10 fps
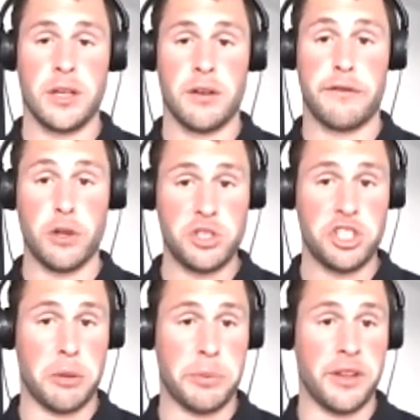food
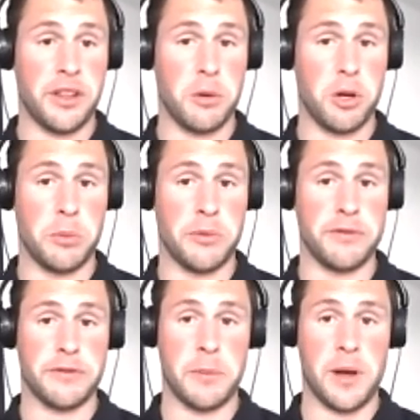shopping at the moment
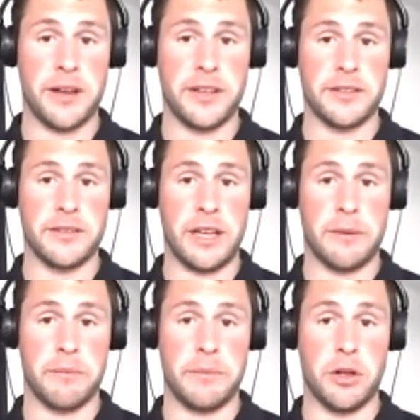for my
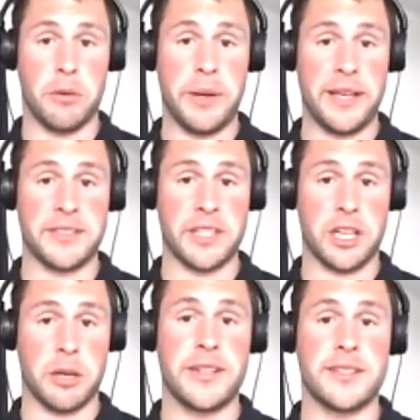basic
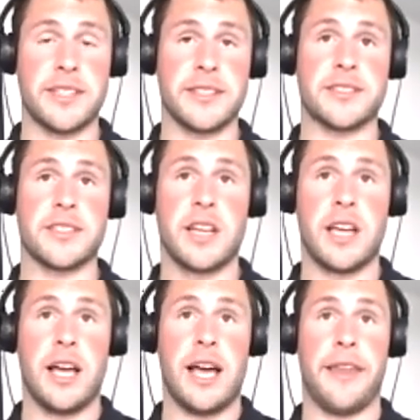amenities,
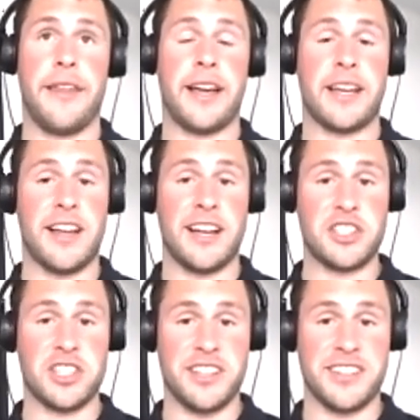and I can
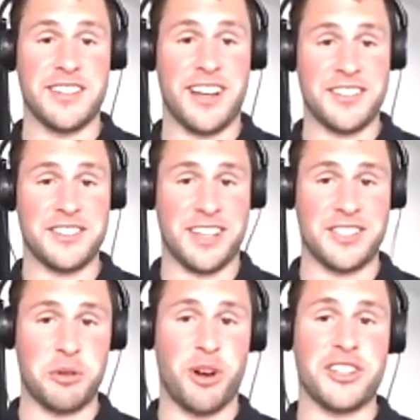actually, as
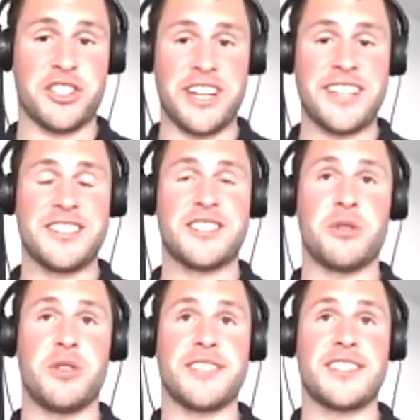you are trained to,
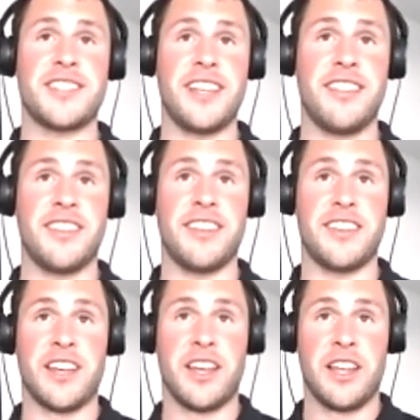you can see
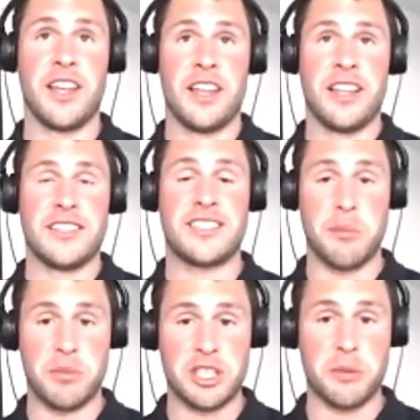the
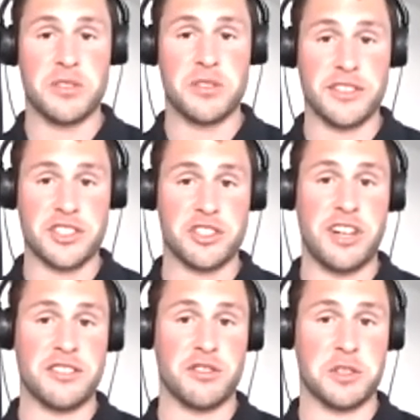symptoms of a
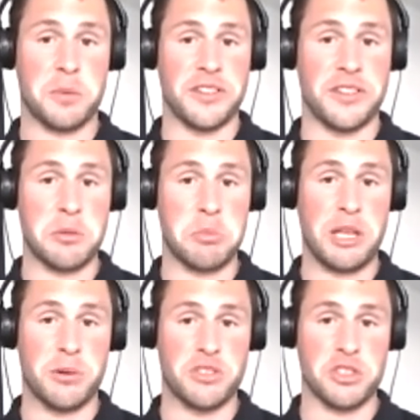stress response in
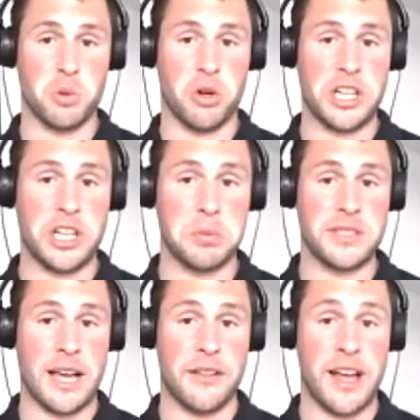people just walking up
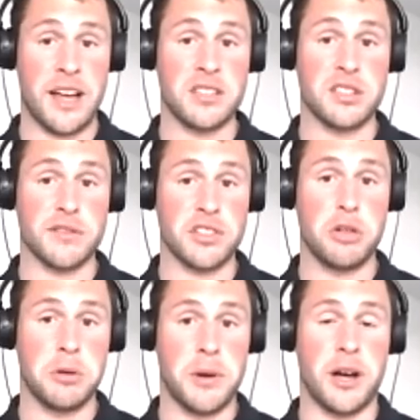and down the aisles of a
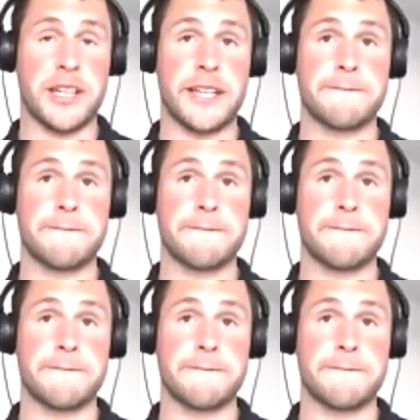supermarket.